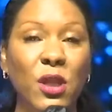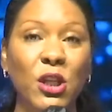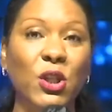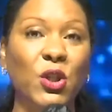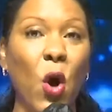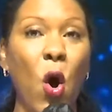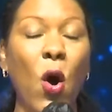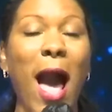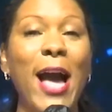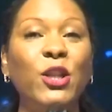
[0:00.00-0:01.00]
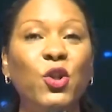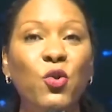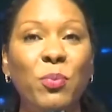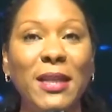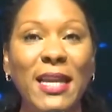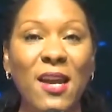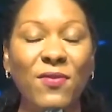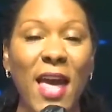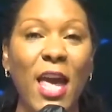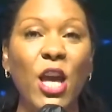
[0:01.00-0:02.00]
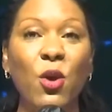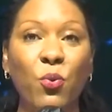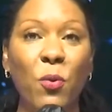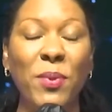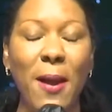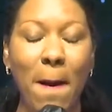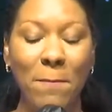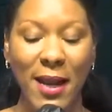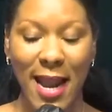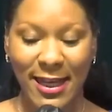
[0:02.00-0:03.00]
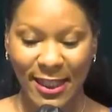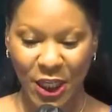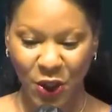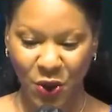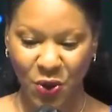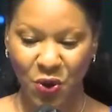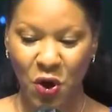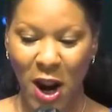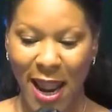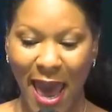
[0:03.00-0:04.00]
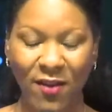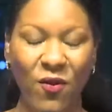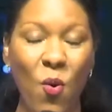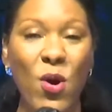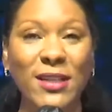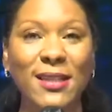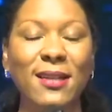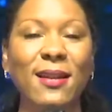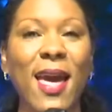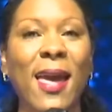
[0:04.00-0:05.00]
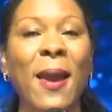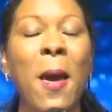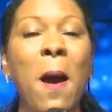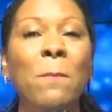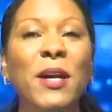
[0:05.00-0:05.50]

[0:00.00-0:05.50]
to this song. I do believe that it will be a blessing to your life on today.